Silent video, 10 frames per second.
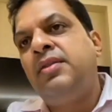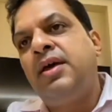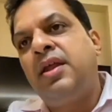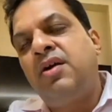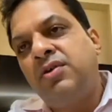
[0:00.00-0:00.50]

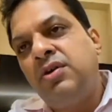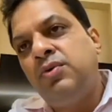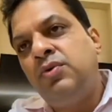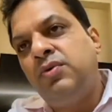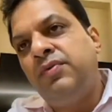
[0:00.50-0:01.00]

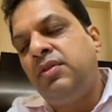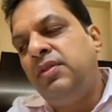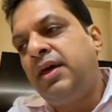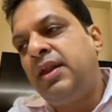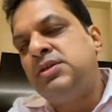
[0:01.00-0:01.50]
Thereafter,
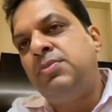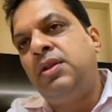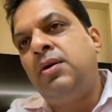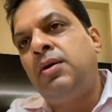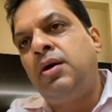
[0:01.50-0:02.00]
there has been
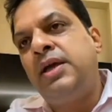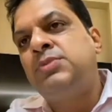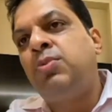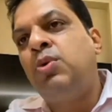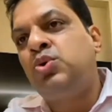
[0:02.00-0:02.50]
an
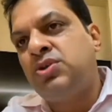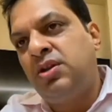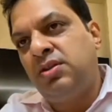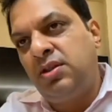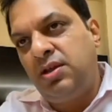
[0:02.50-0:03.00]
explosion
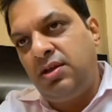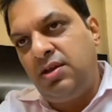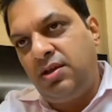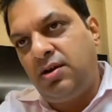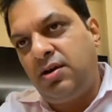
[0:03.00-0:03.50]
in
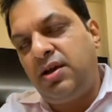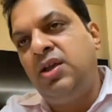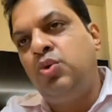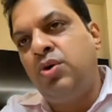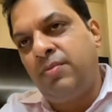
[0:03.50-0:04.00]
the
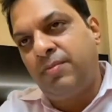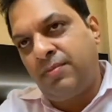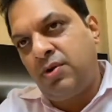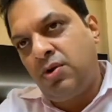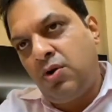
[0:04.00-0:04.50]
AUM
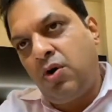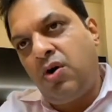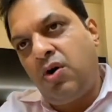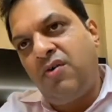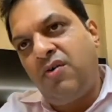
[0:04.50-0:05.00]
of